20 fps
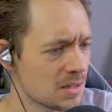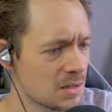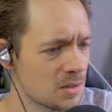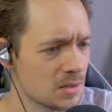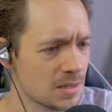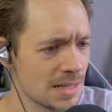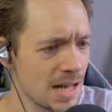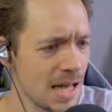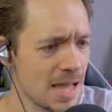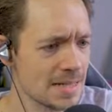
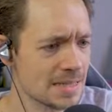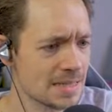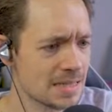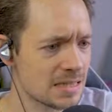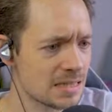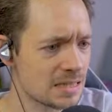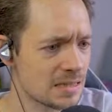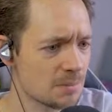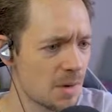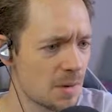Look,
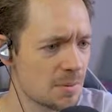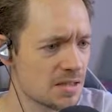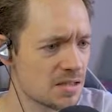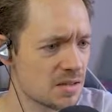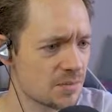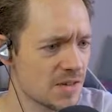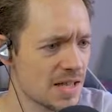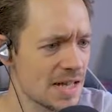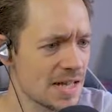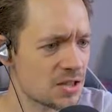lights. Maybe that's
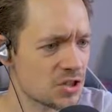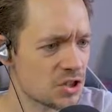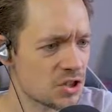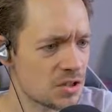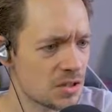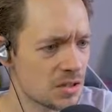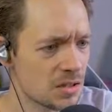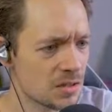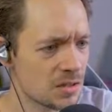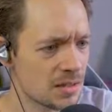a
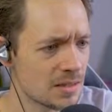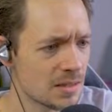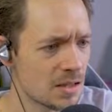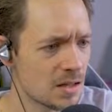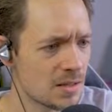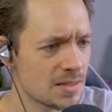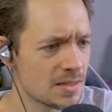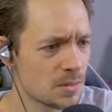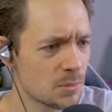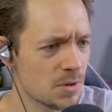village.
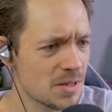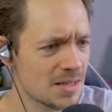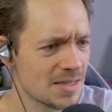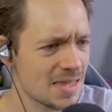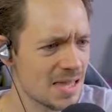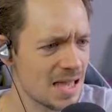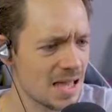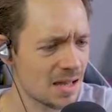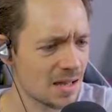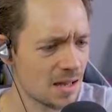No, he said, what is
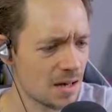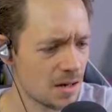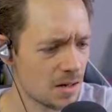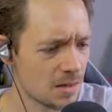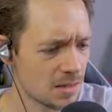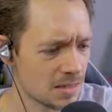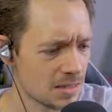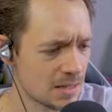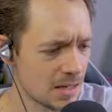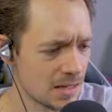that?
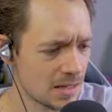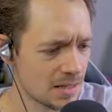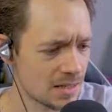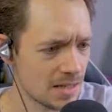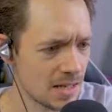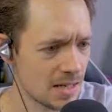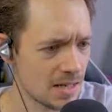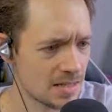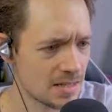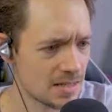Oh,
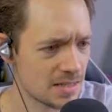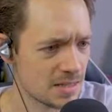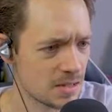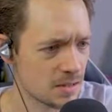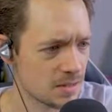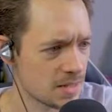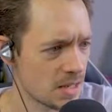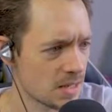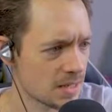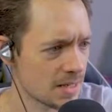guys, it's
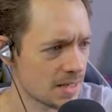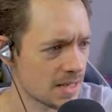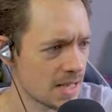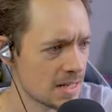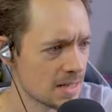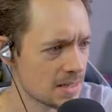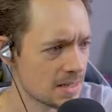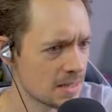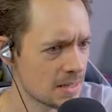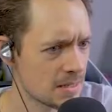got dark
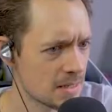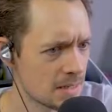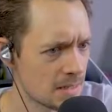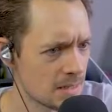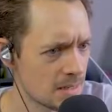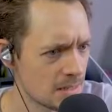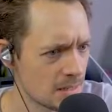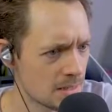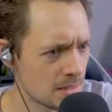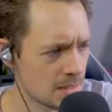again.
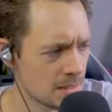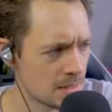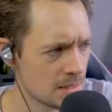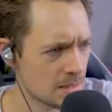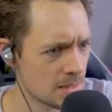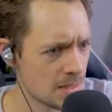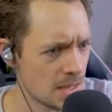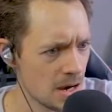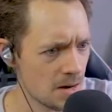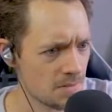
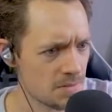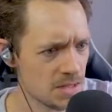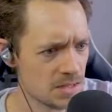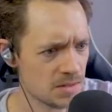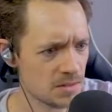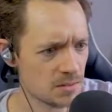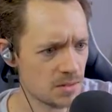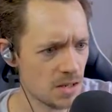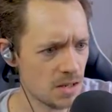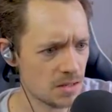
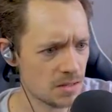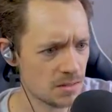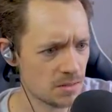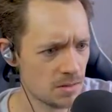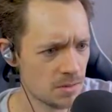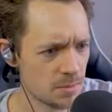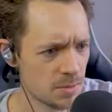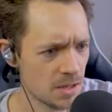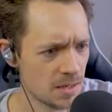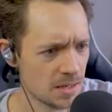Everything's so dark and
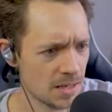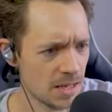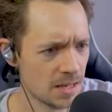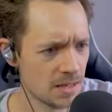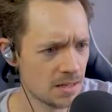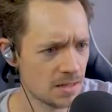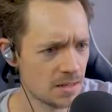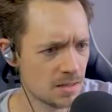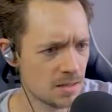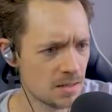creepy.
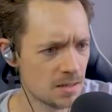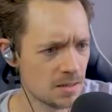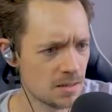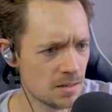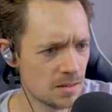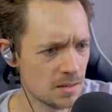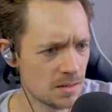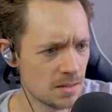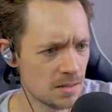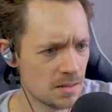Okay.
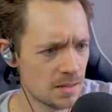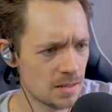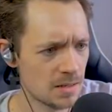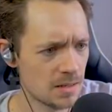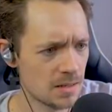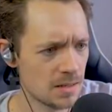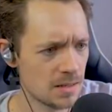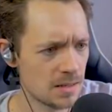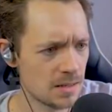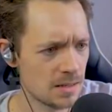
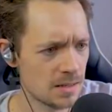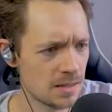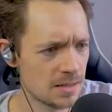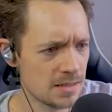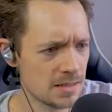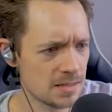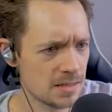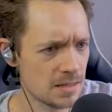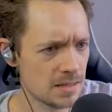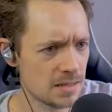
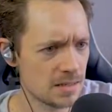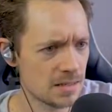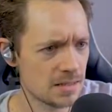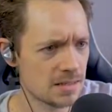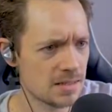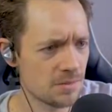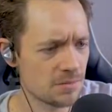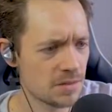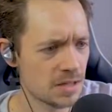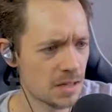Is that dark?
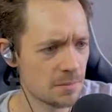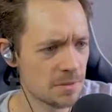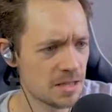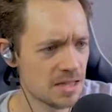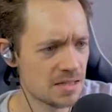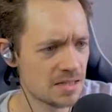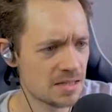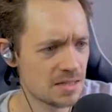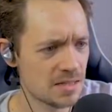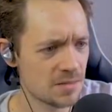It's definitely, I mean,
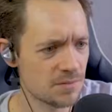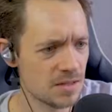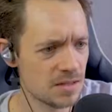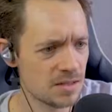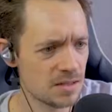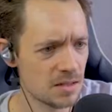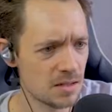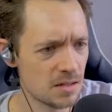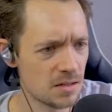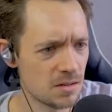this is, if
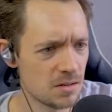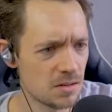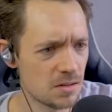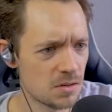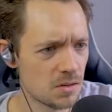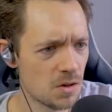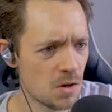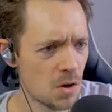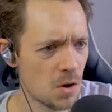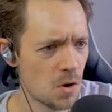this,
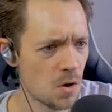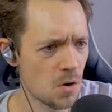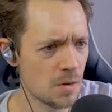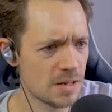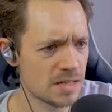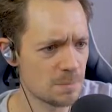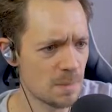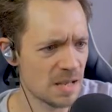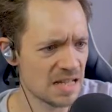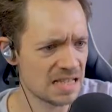oh, oh,
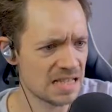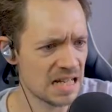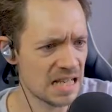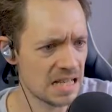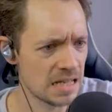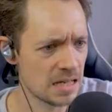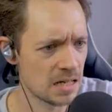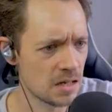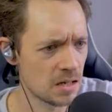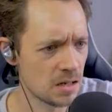it's
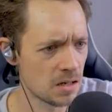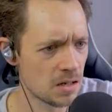misty.